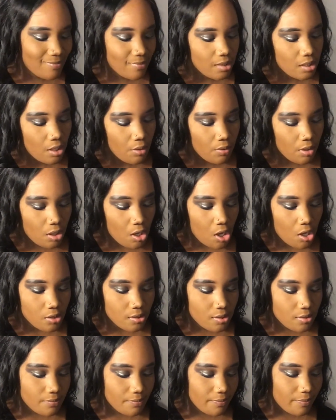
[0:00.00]
no one
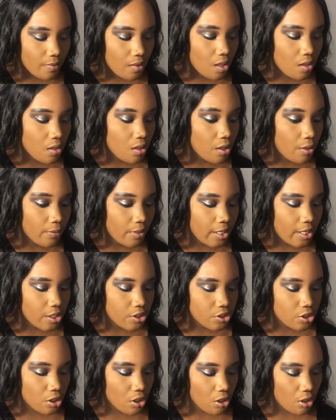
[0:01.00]
calls. No one
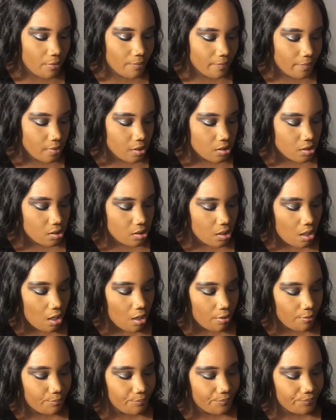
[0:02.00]
cares to call.
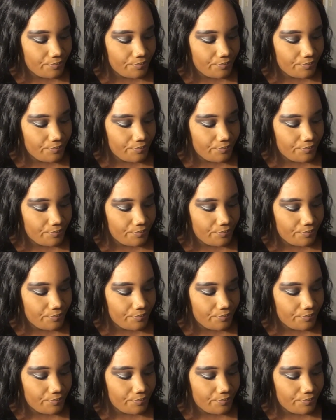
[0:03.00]
So